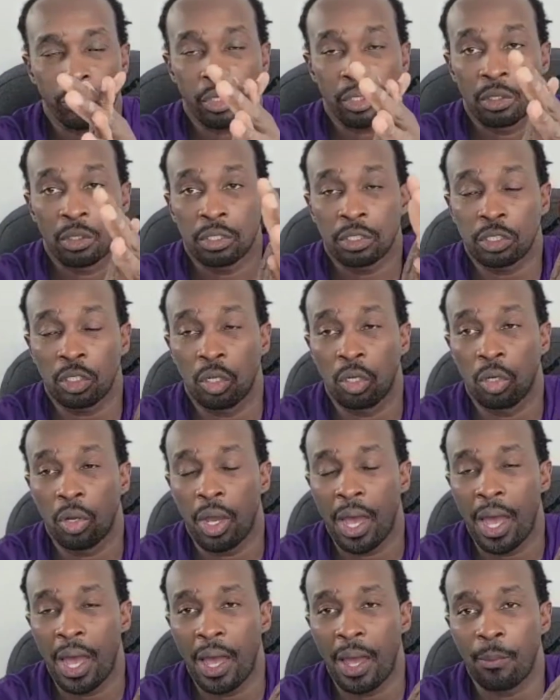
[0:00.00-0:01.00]
So
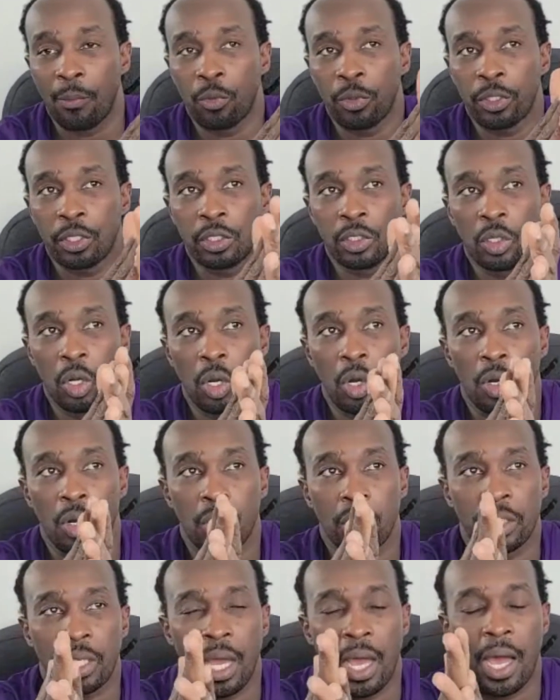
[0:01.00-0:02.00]
we
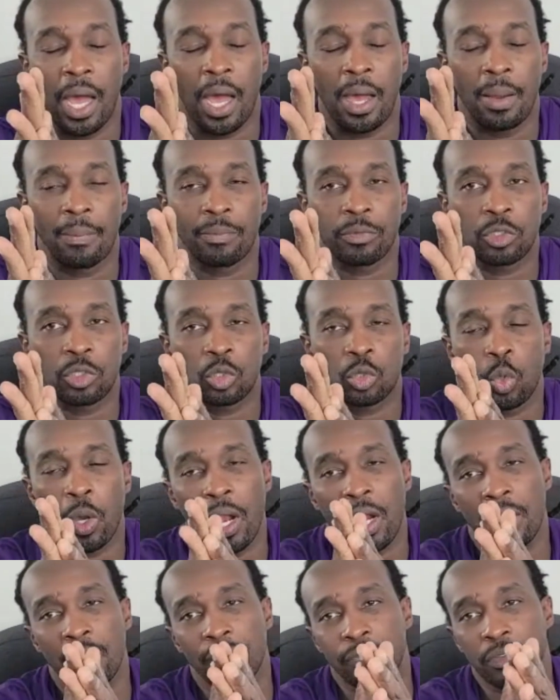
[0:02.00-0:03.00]
know
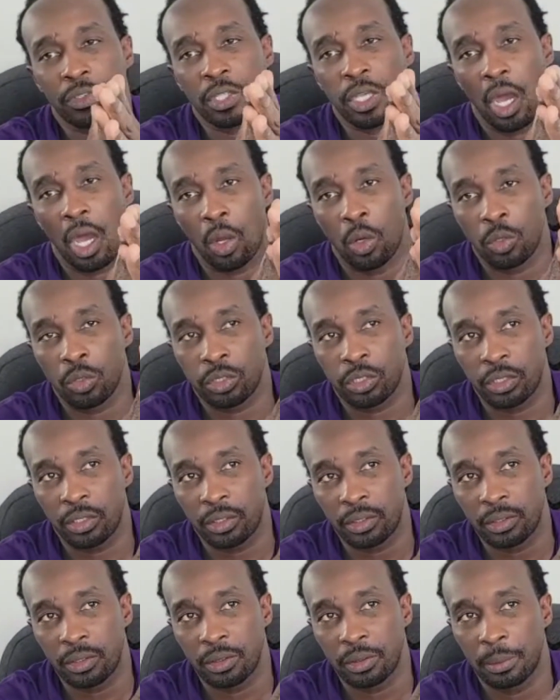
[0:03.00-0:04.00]

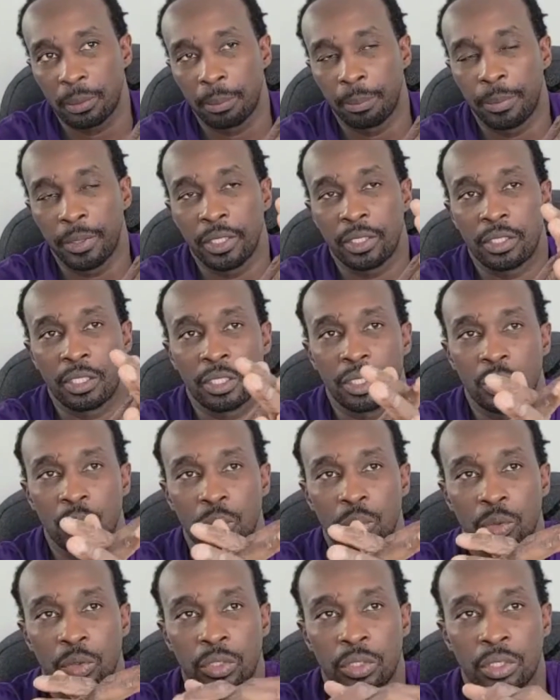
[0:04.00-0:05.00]
12,000
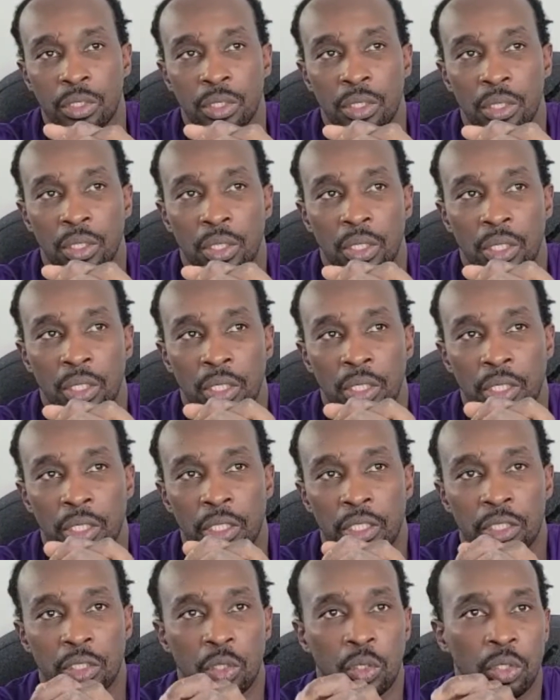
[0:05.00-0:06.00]
BTUs
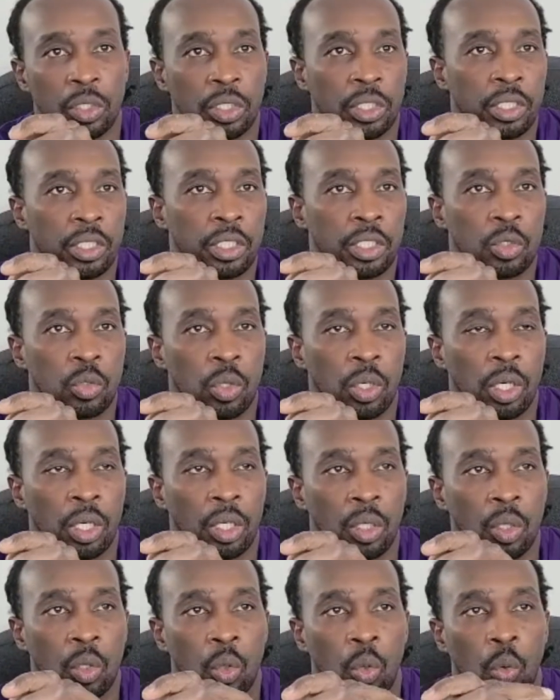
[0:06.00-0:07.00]
is going to
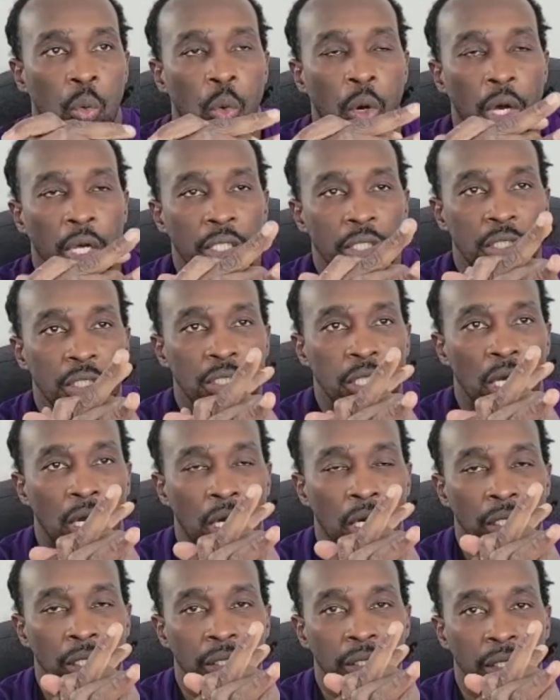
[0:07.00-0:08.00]
equal 1
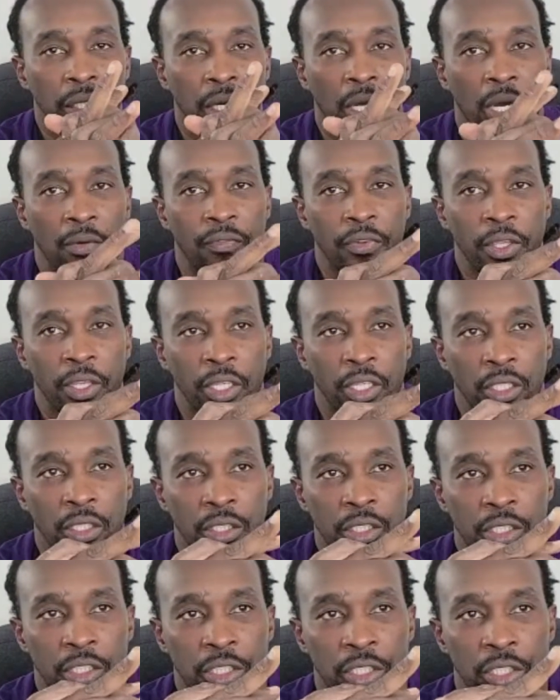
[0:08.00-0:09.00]
ton of air
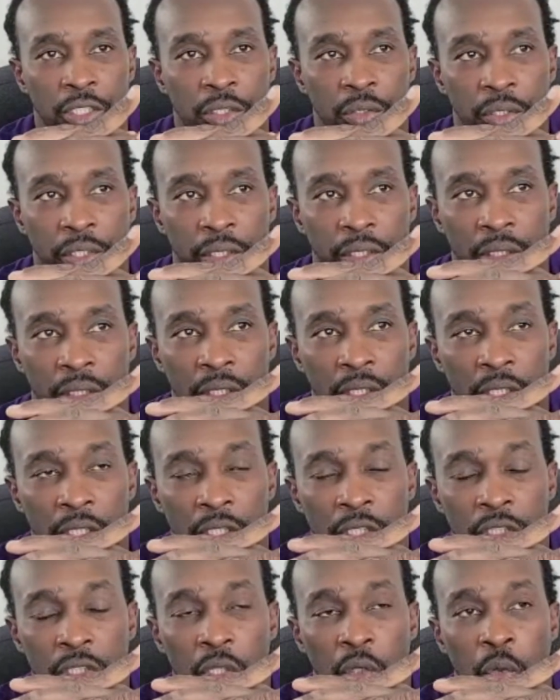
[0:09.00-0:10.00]
condition unit.
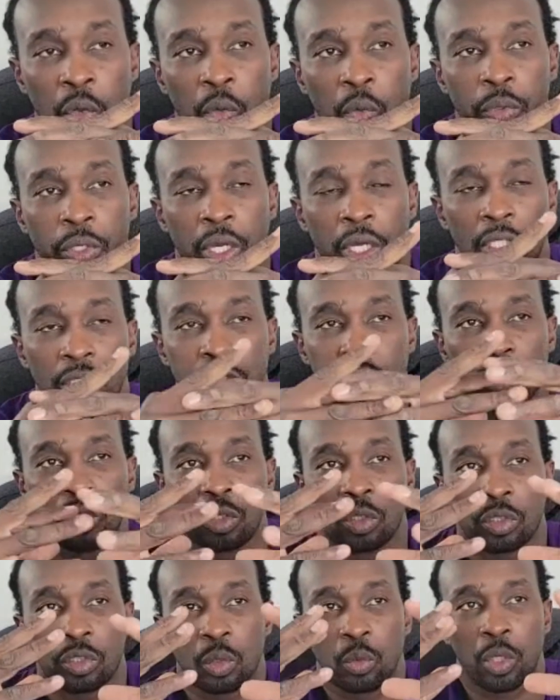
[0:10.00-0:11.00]
So we also
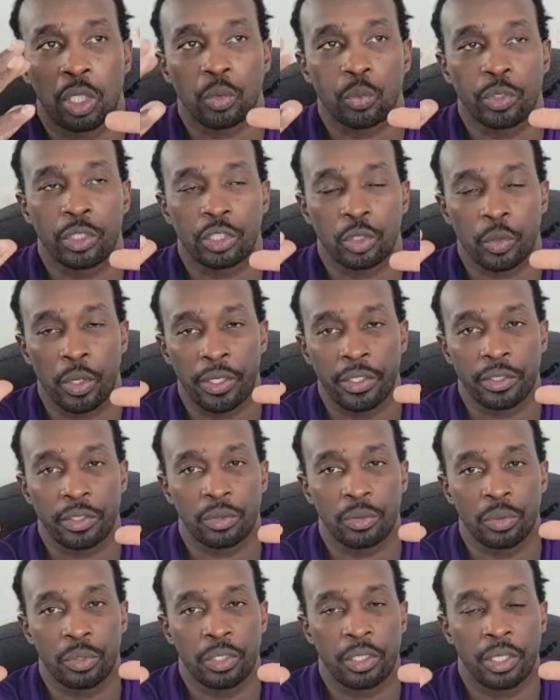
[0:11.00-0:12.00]
know, so what we're trying to
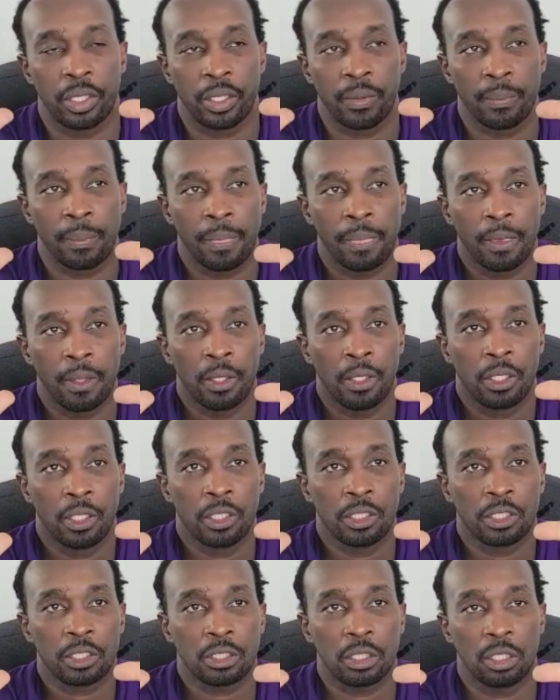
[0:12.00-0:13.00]
do here
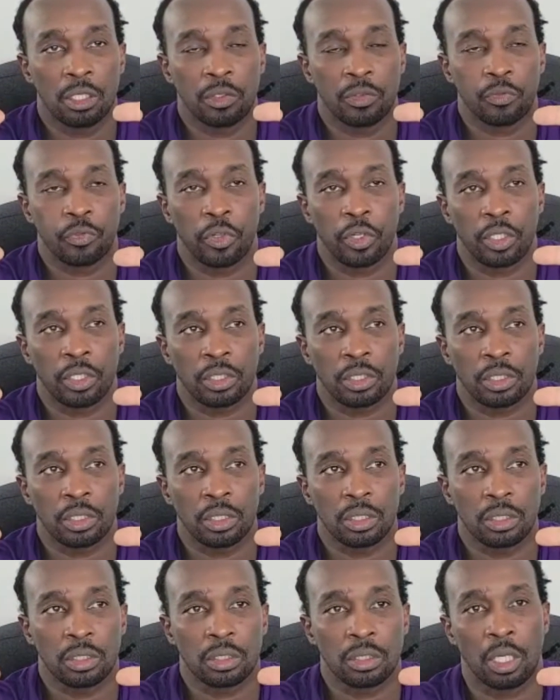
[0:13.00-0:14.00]
is convert
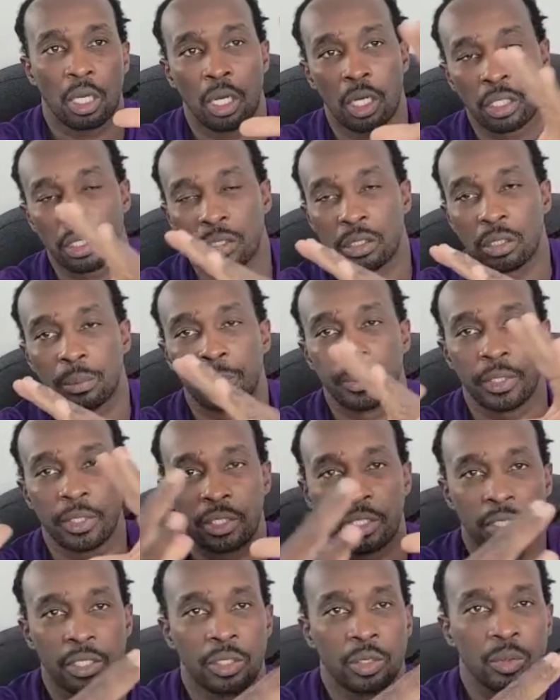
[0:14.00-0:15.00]
ton to
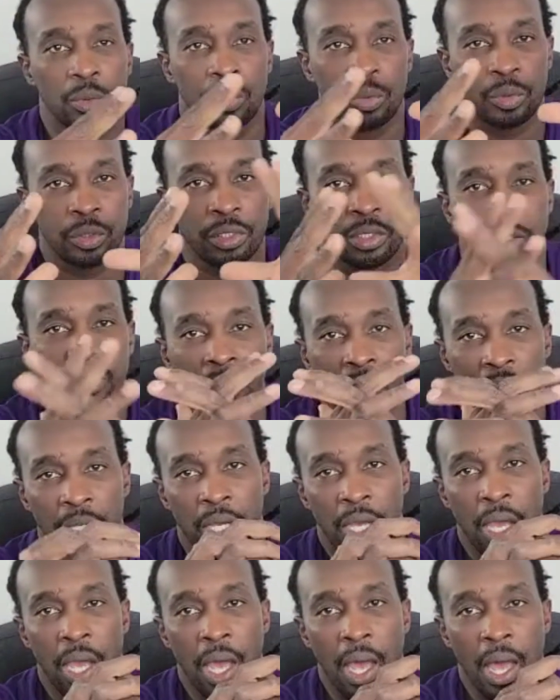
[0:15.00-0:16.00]
BTUs
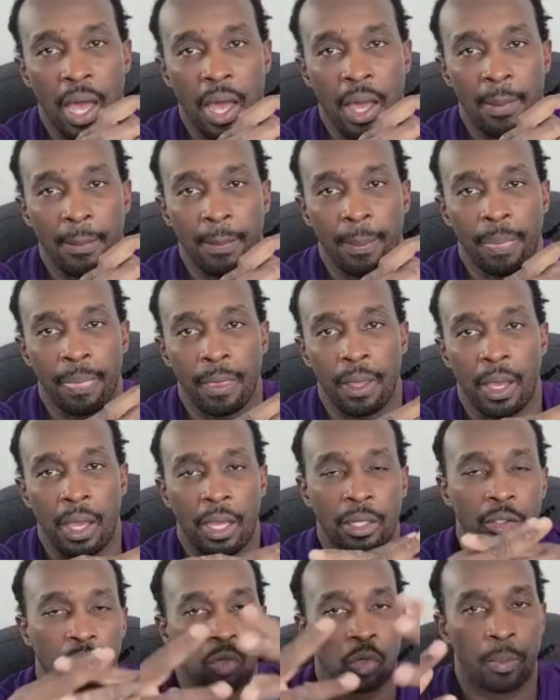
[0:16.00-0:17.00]

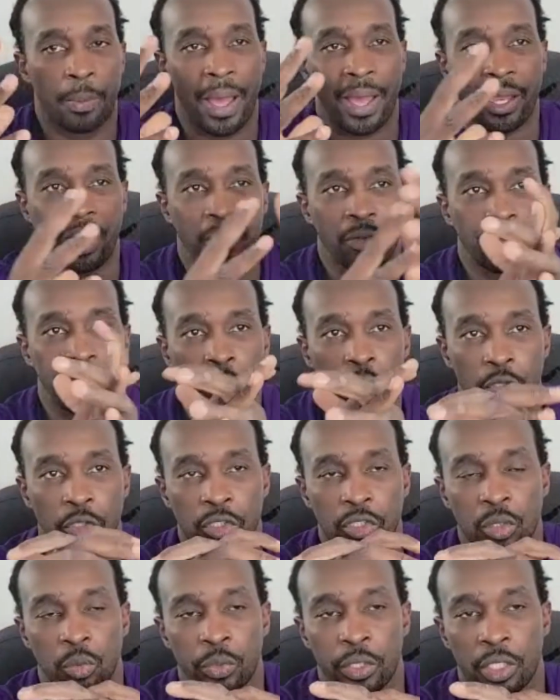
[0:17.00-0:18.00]
and go back and forth.
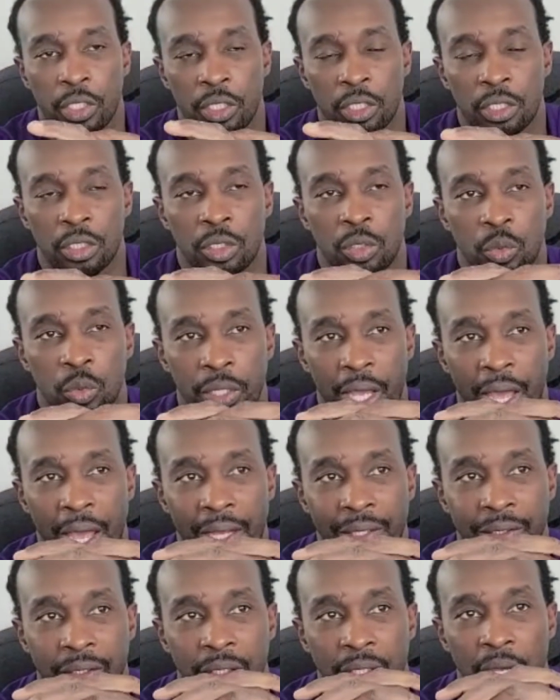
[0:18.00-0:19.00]
So we're going to do
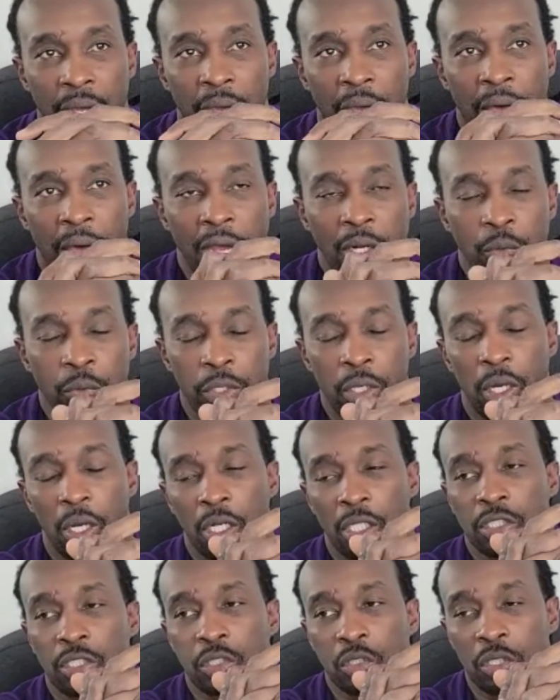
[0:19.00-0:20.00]
that. And we
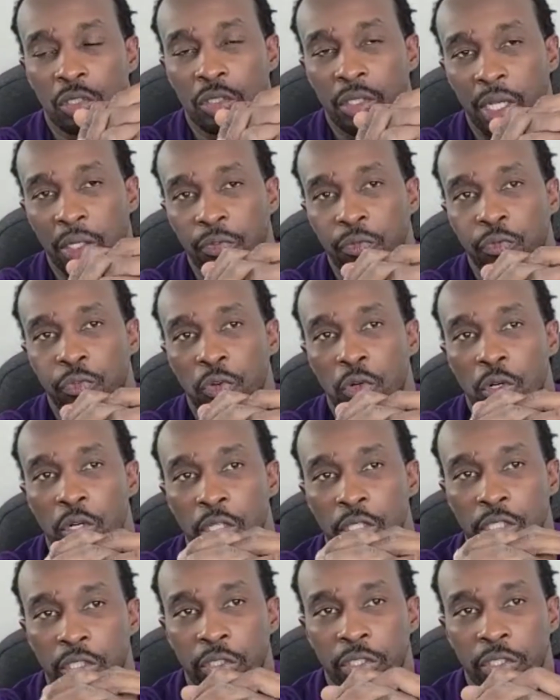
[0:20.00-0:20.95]
also know that 400